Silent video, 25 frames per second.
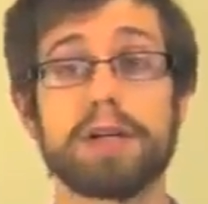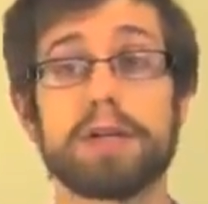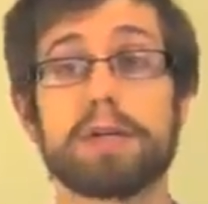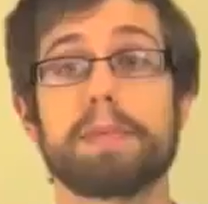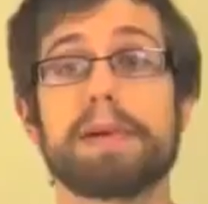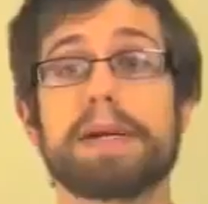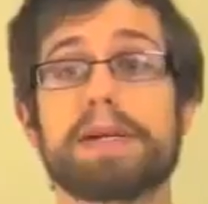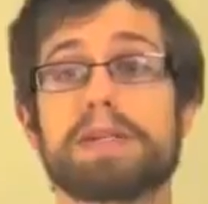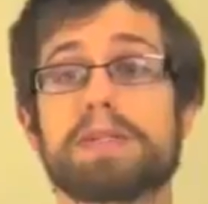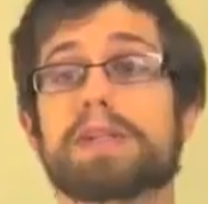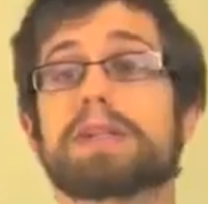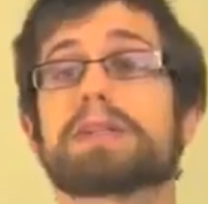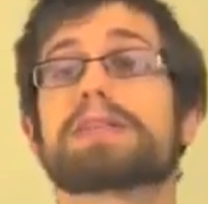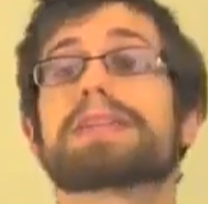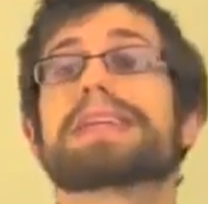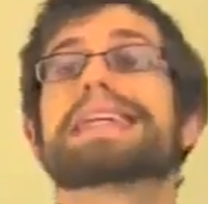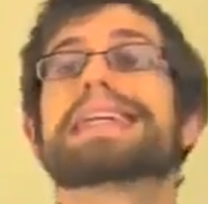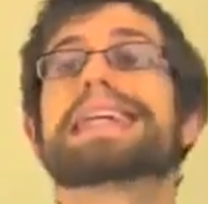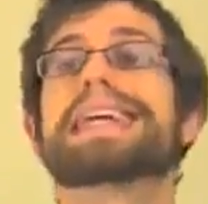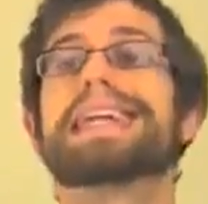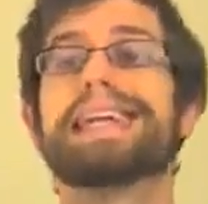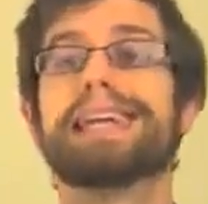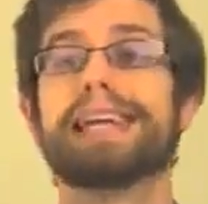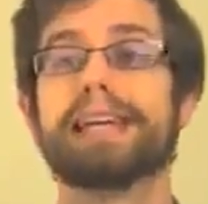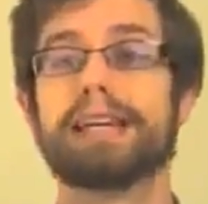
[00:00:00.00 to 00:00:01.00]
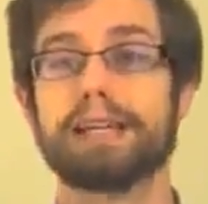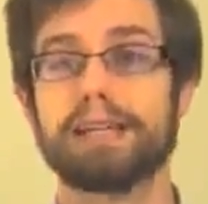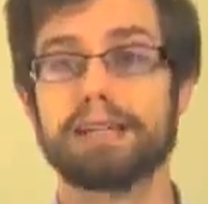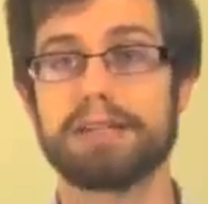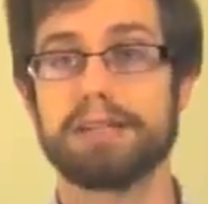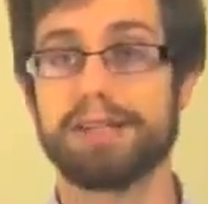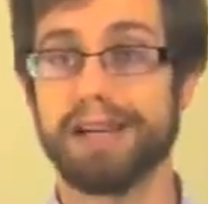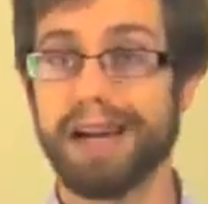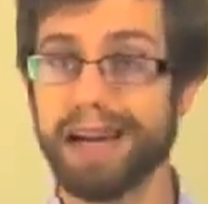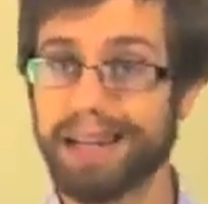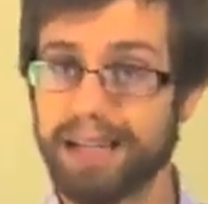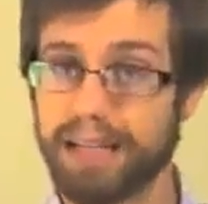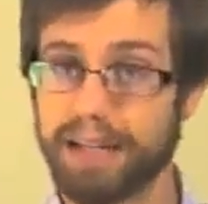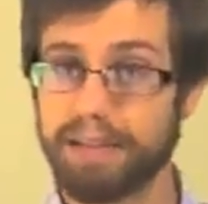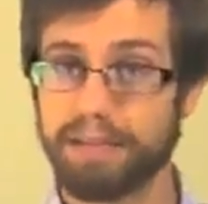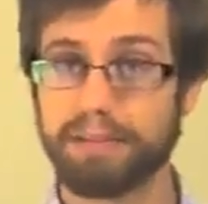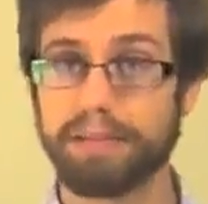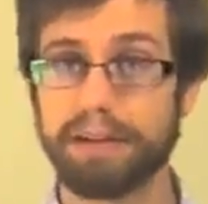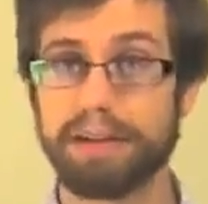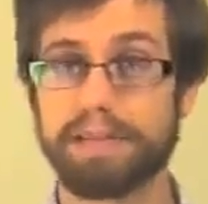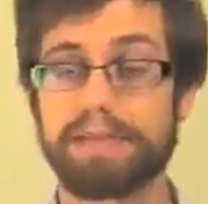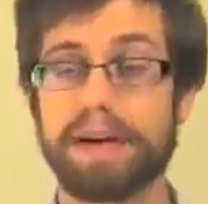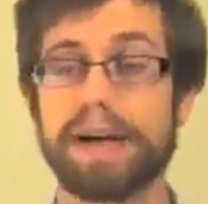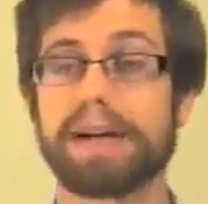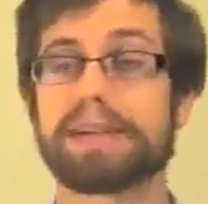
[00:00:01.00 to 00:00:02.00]
you're basically getting a
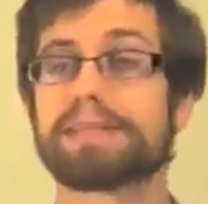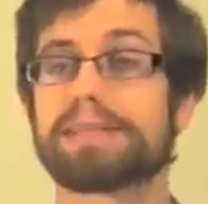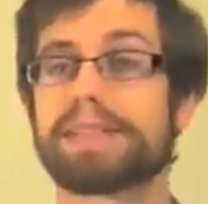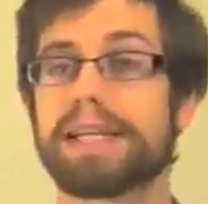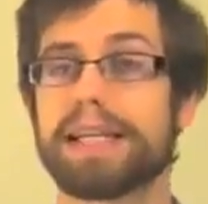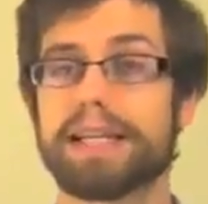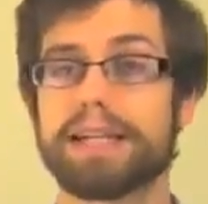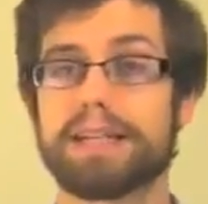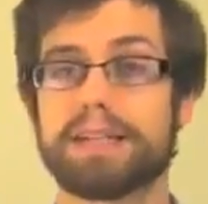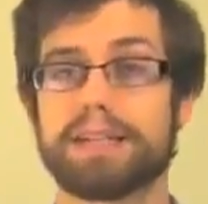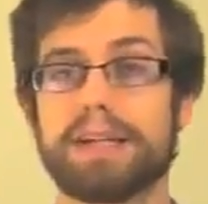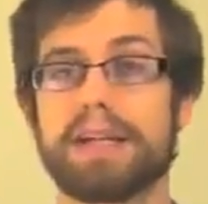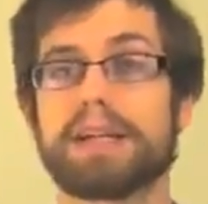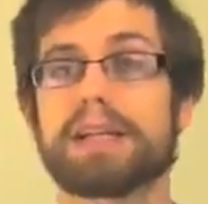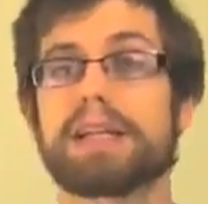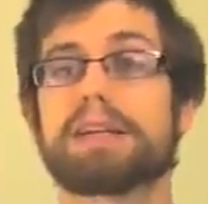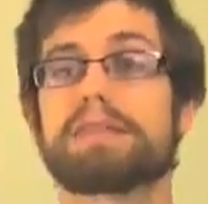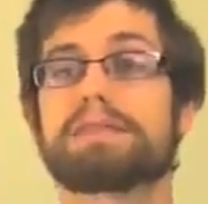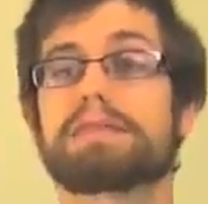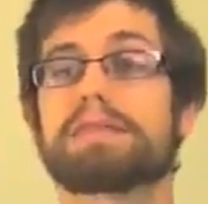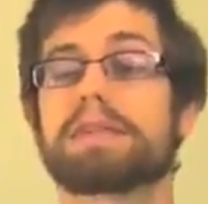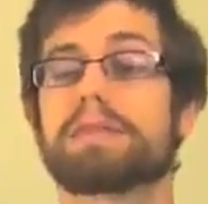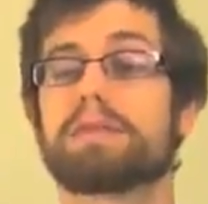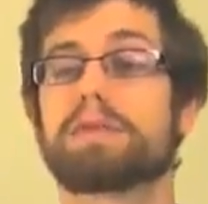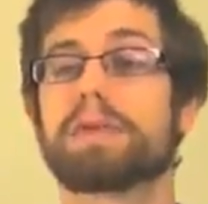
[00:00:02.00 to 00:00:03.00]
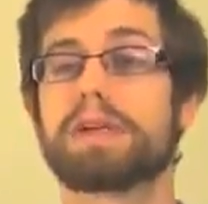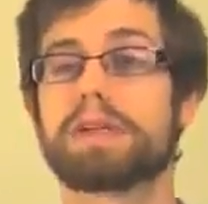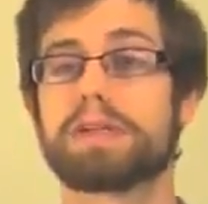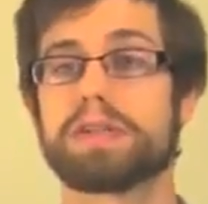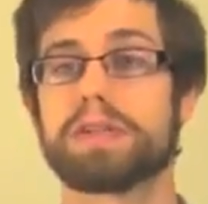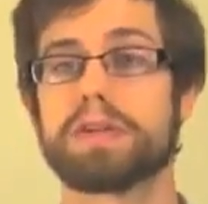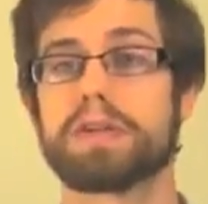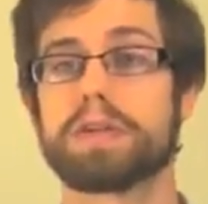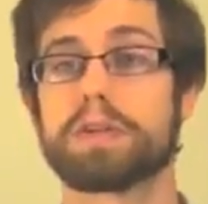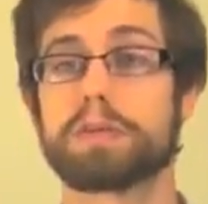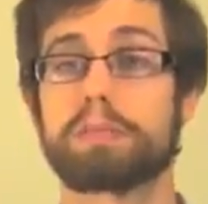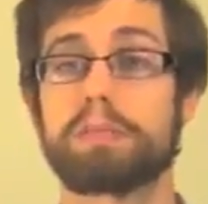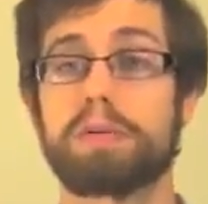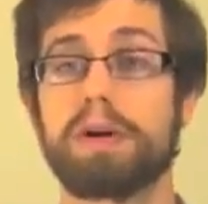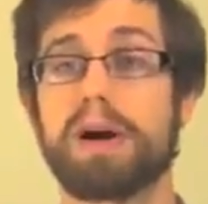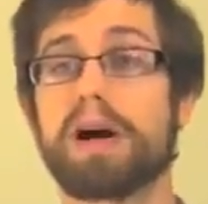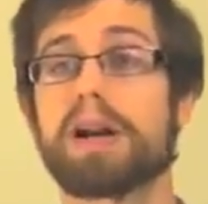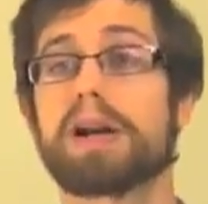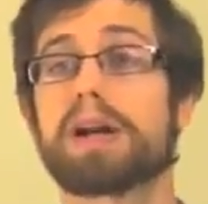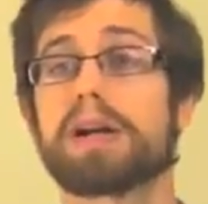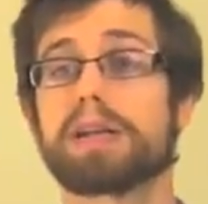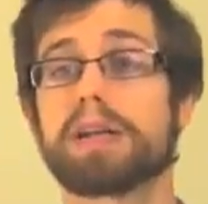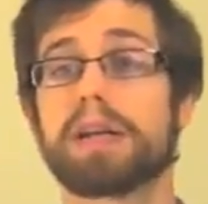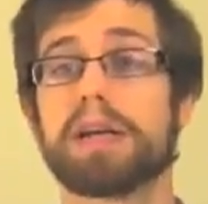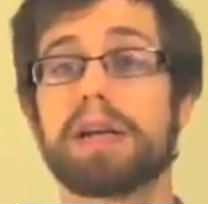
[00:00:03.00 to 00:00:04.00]
scientifically validated, scientifically researched
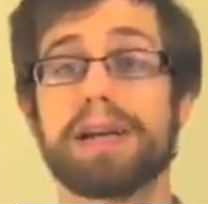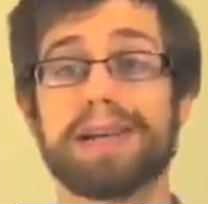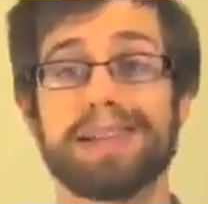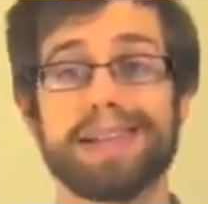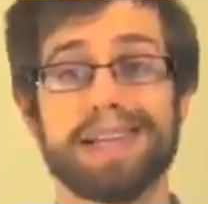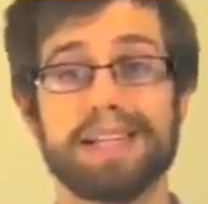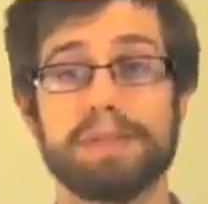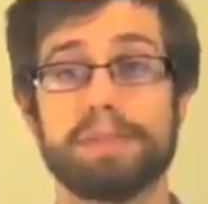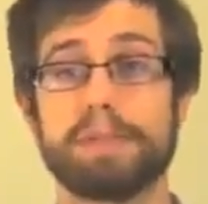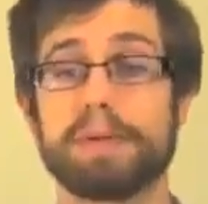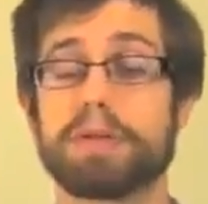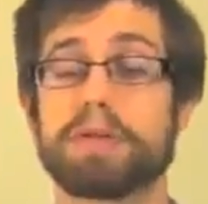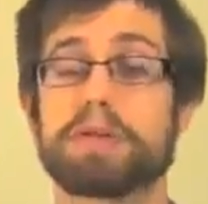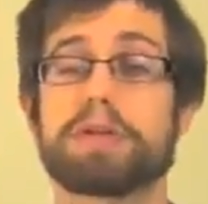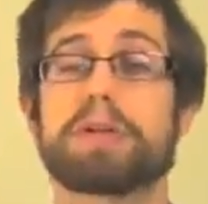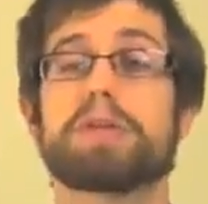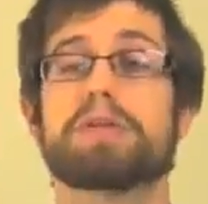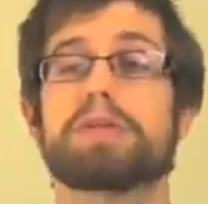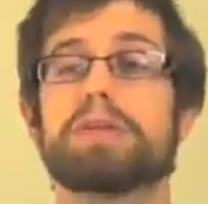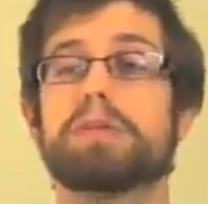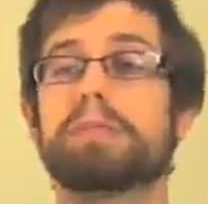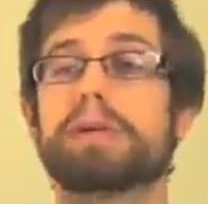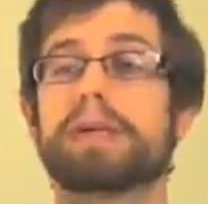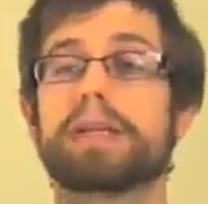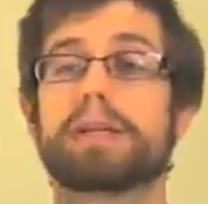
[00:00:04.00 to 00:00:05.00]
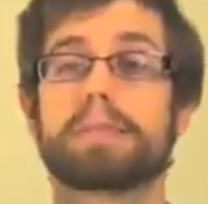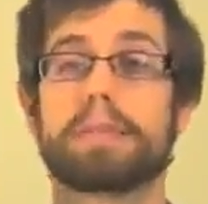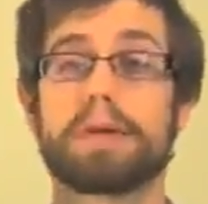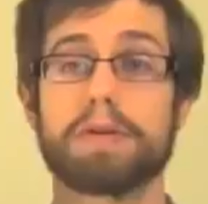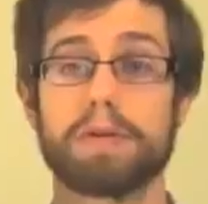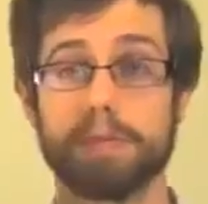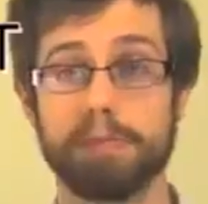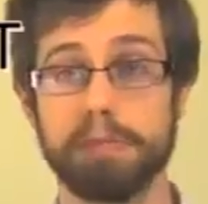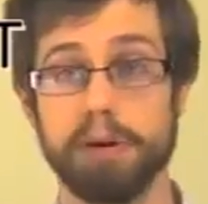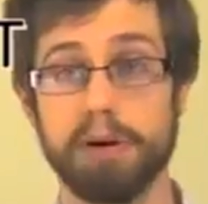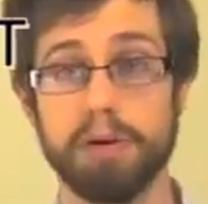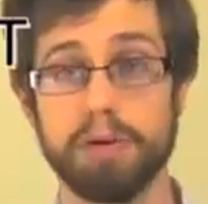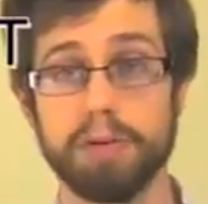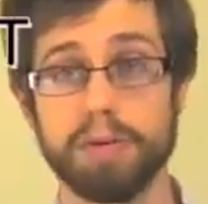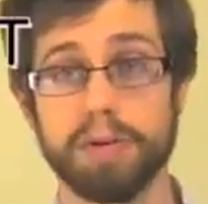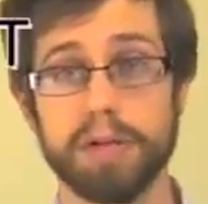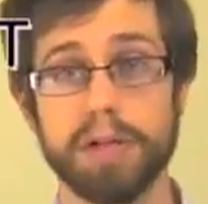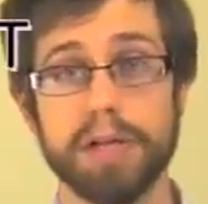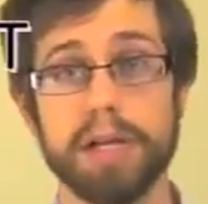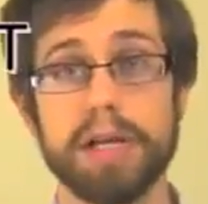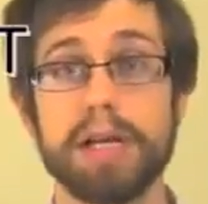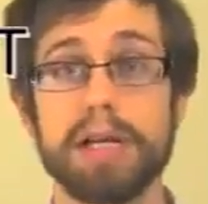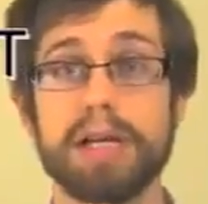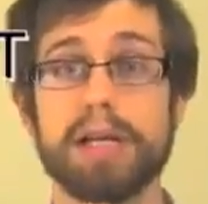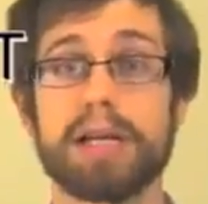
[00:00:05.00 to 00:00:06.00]
product that's been shown to be the most
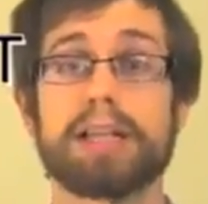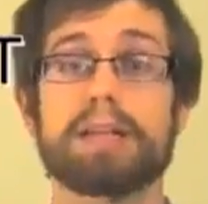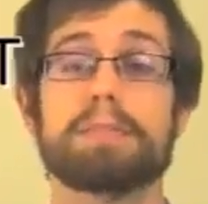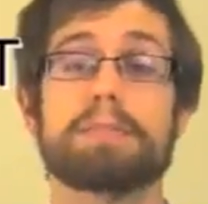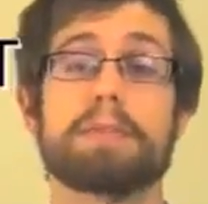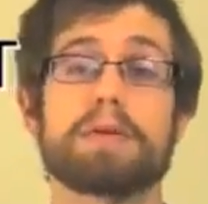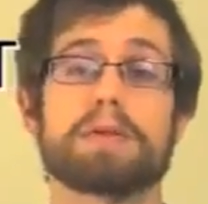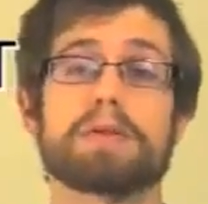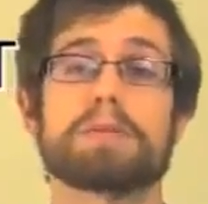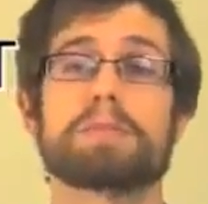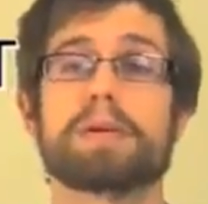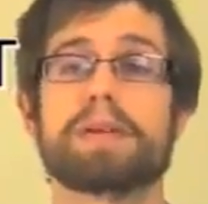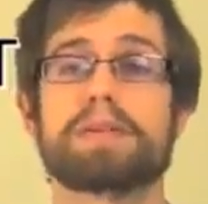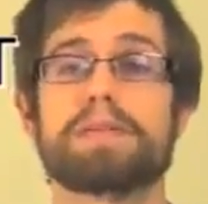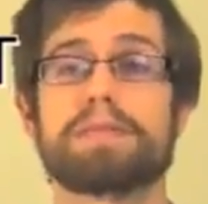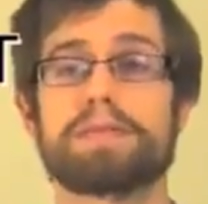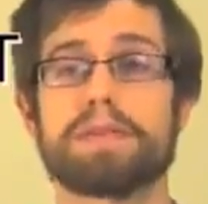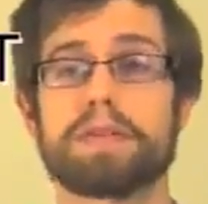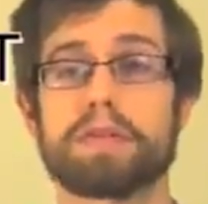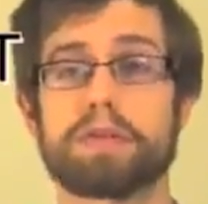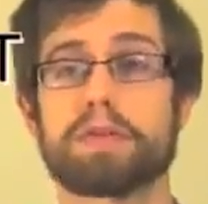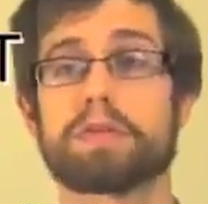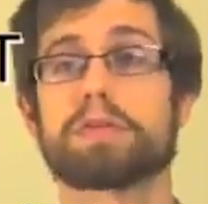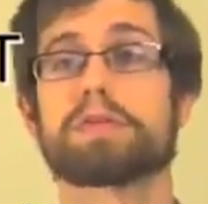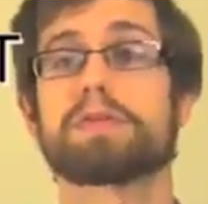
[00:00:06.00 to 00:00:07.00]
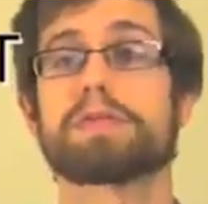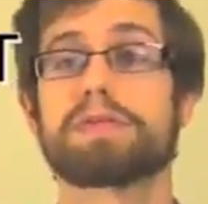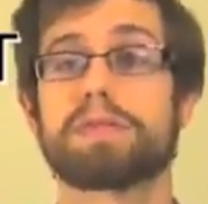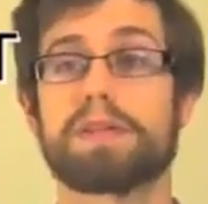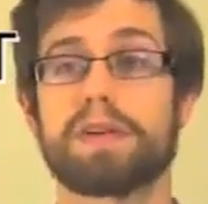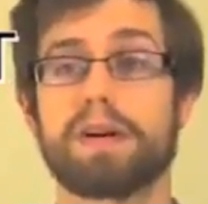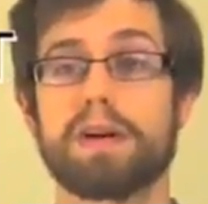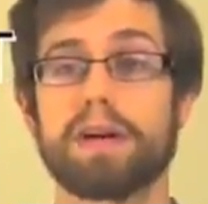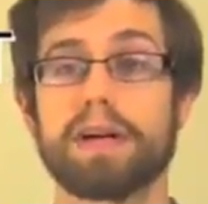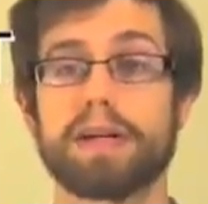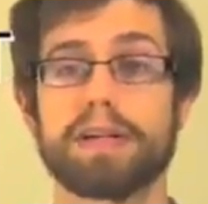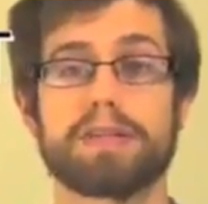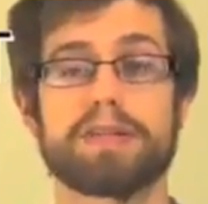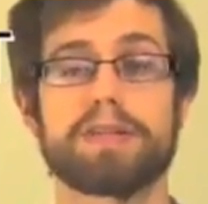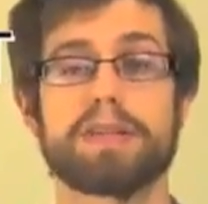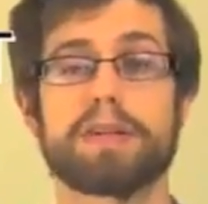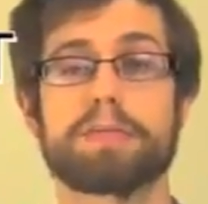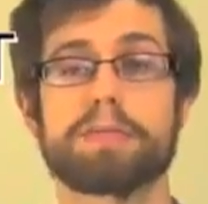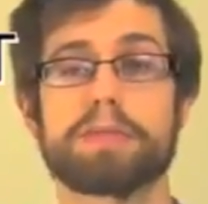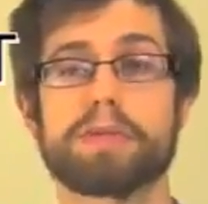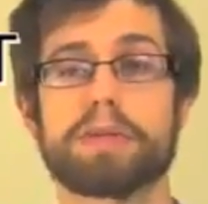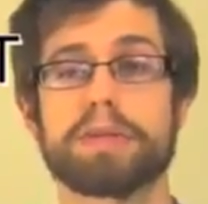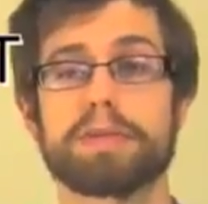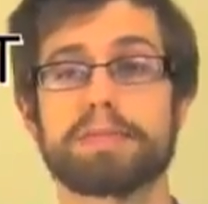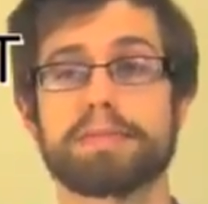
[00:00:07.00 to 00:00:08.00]
potent and the most beneficial for our
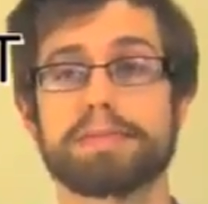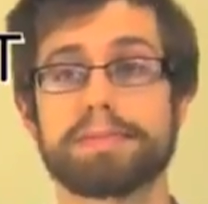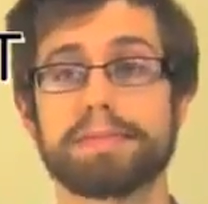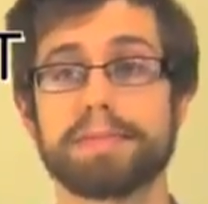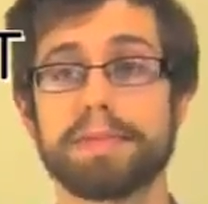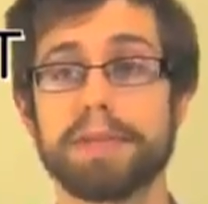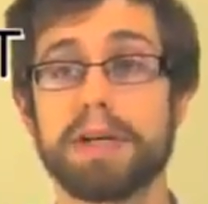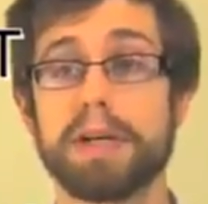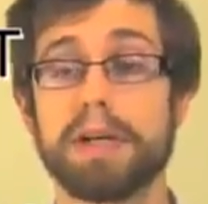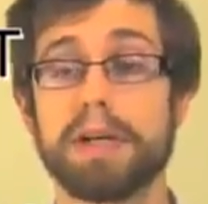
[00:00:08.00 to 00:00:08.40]
consumption.